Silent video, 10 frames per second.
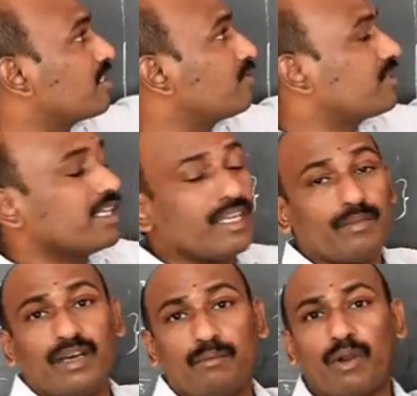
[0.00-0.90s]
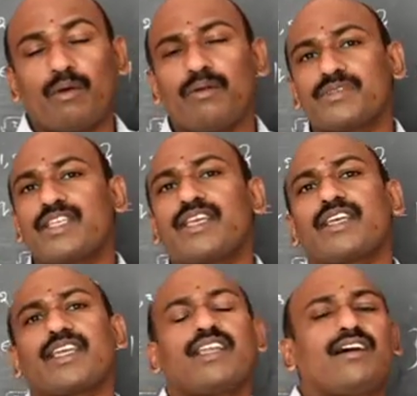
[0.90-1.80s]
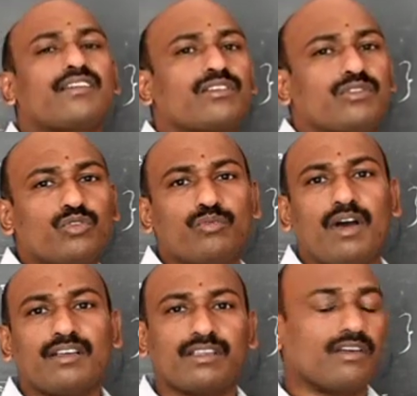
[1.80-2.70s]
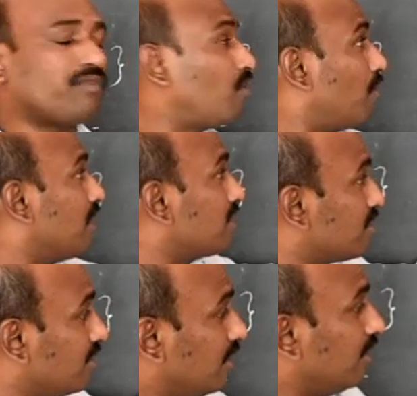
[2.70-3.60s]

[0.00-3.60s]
division lemma problems they can ask 2 marks or 4 marks.